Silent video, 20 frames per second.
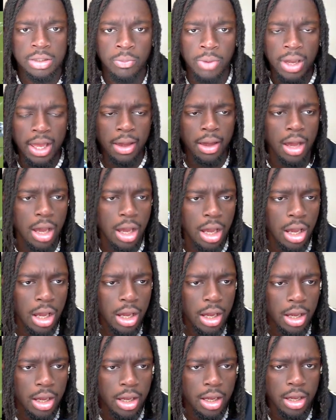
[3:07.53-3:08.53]

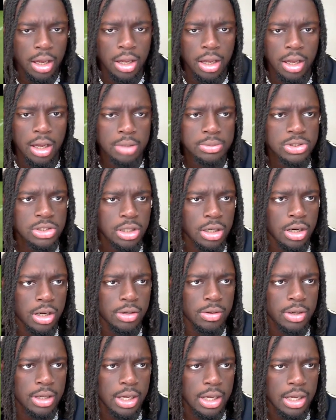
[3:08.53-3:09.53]
Wait! I'm
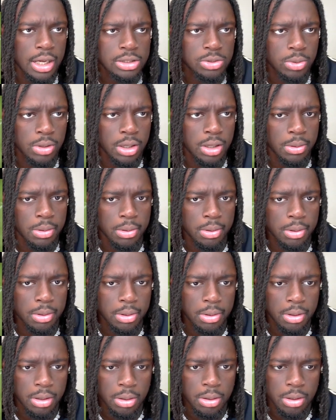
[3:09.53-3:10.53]
sorry, you guys. Wait, wait,
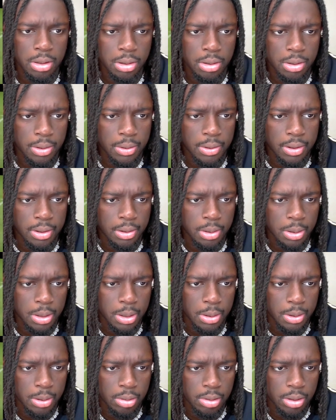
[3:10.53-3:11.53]
wait,
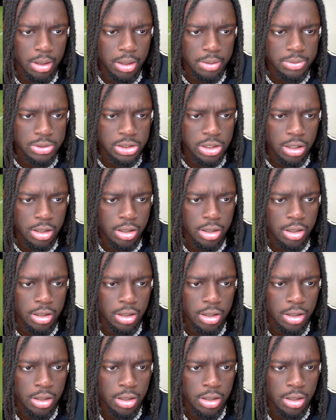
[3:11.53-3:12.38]
wait. I'm sorry.